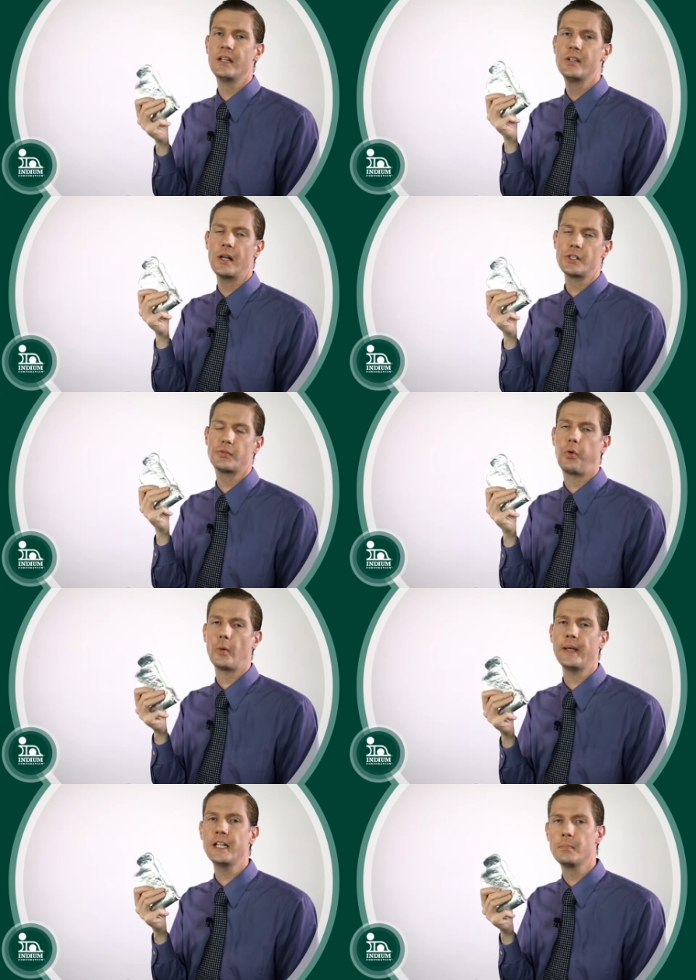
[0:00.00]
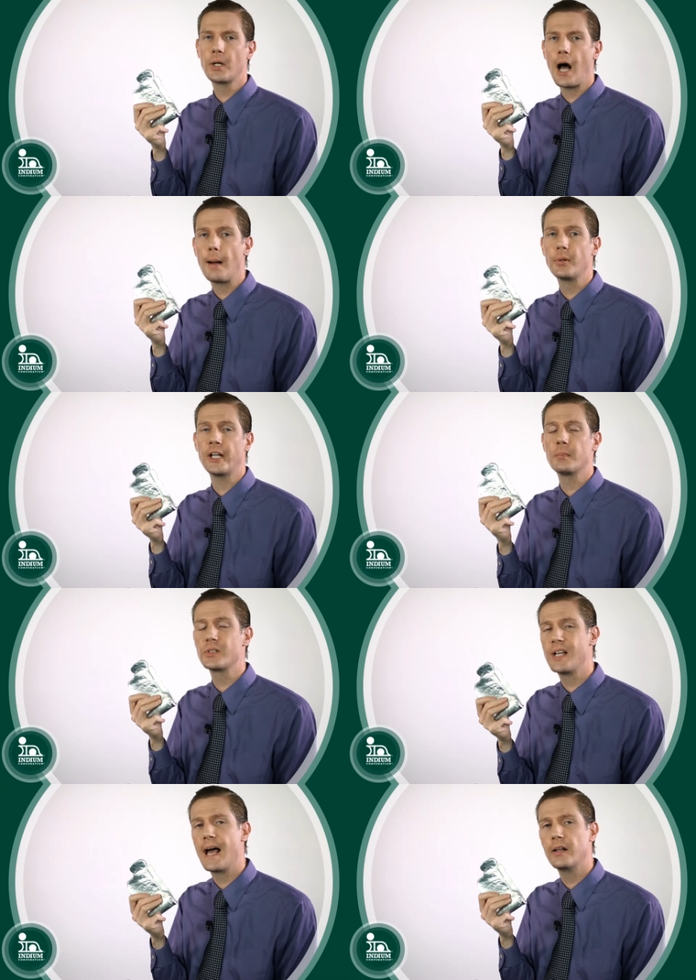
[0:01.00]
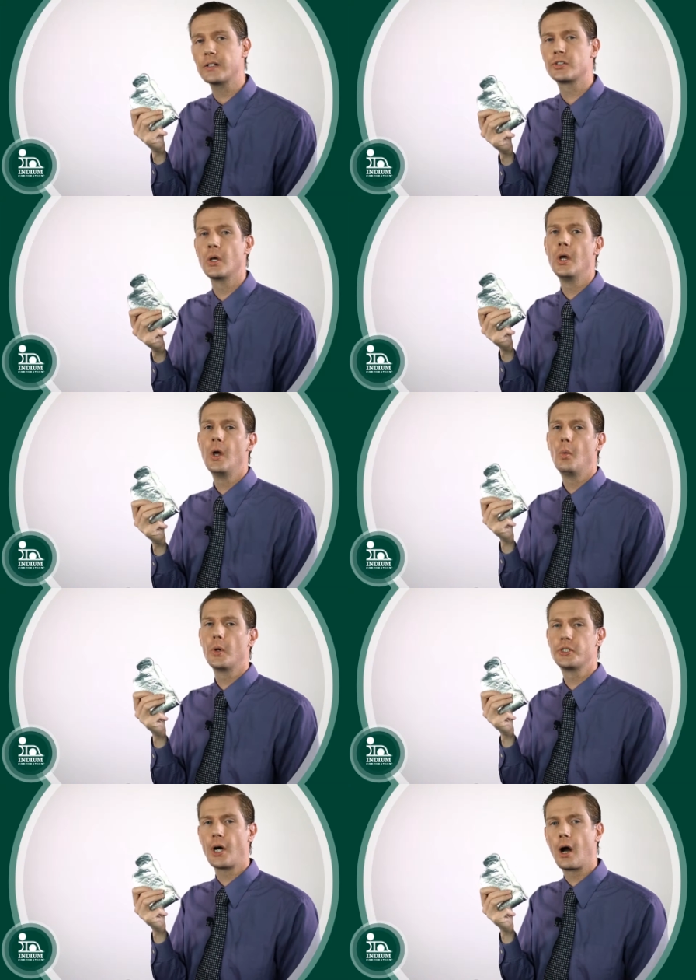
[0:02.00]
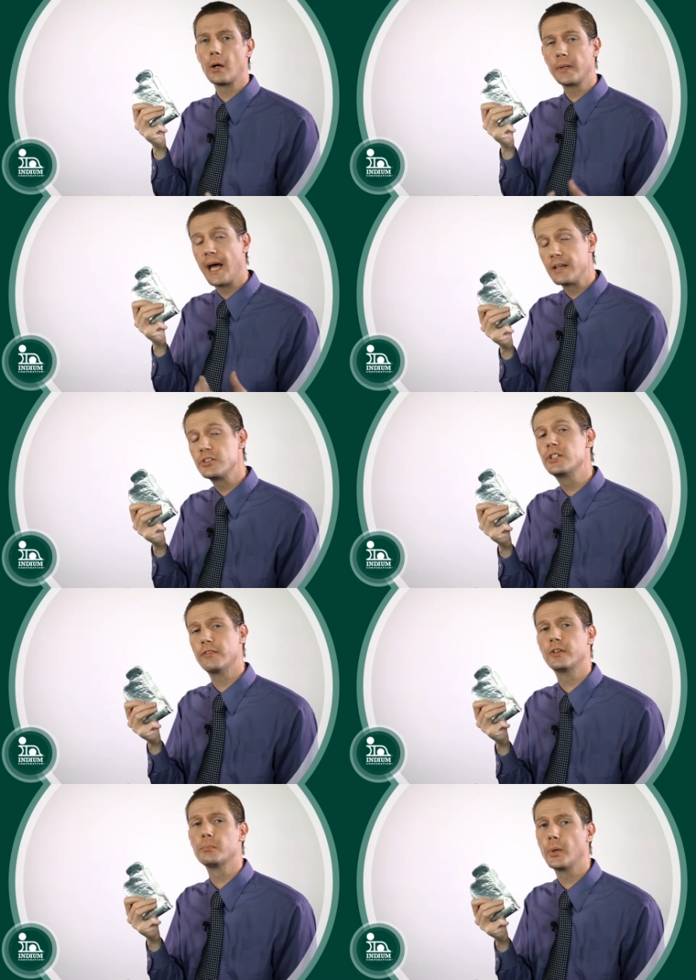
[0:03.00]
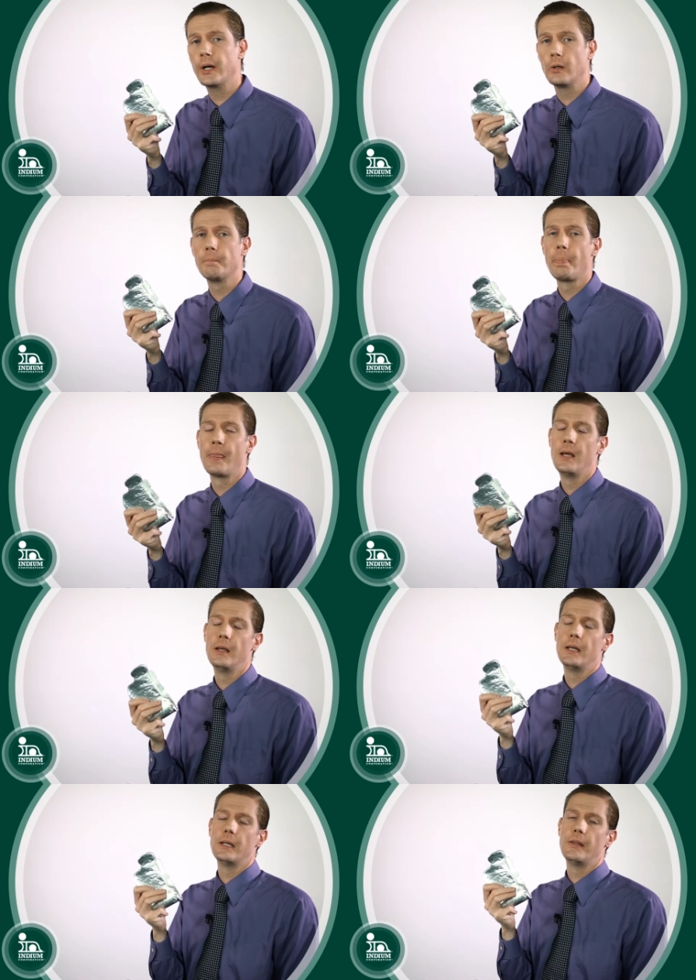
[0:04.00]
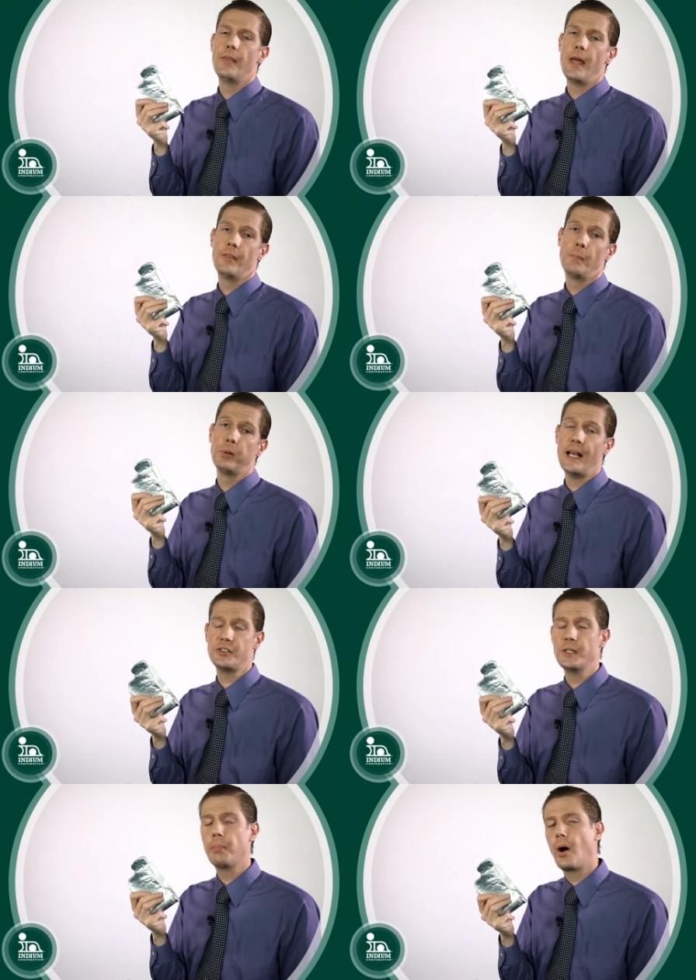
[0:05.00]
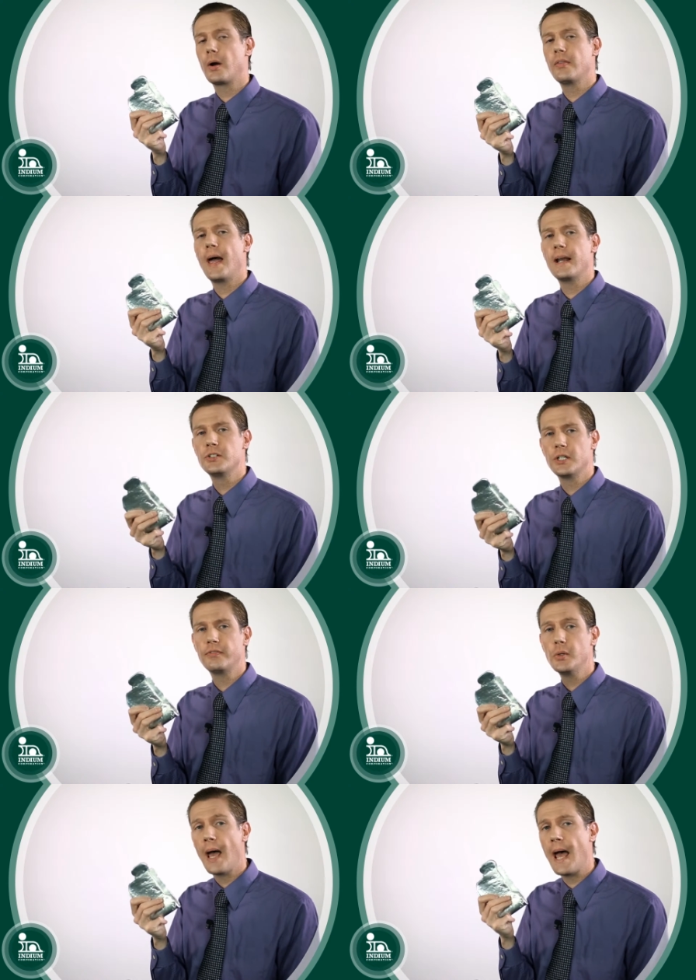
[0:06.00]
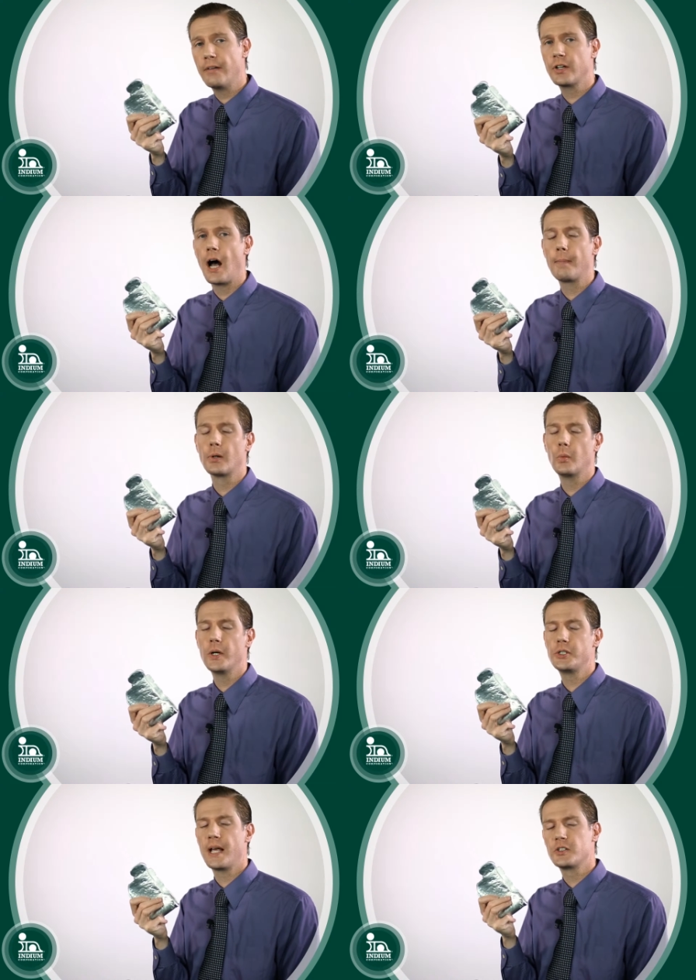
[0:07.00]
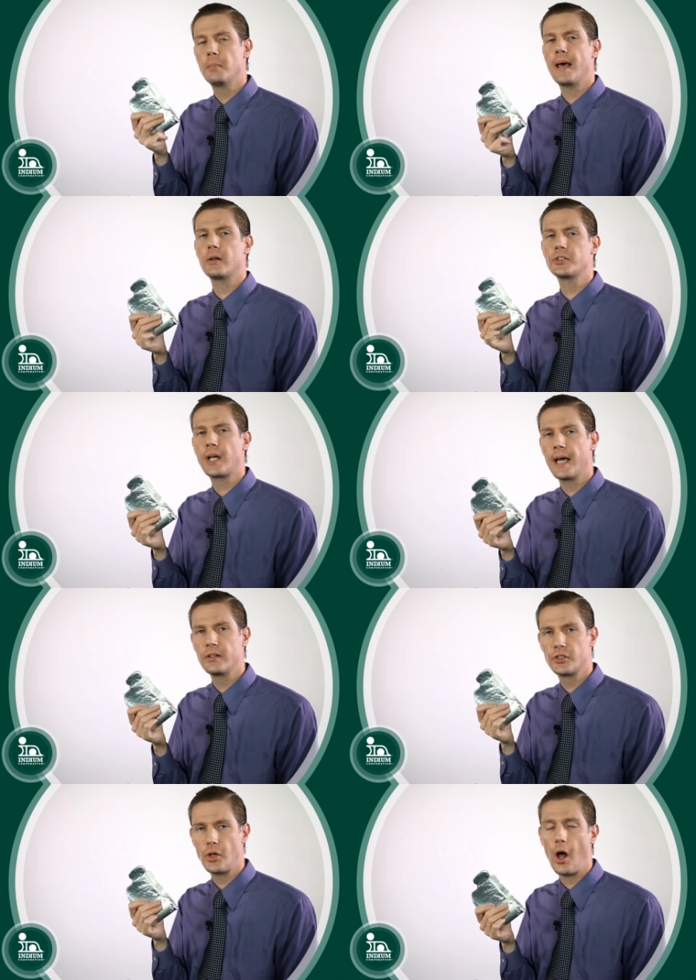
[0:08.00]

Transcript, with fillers: It does form indium copper intermetallics, which are kind of stiff and brittle. The blessing part of that is that if you have copper, which as a metal is kind of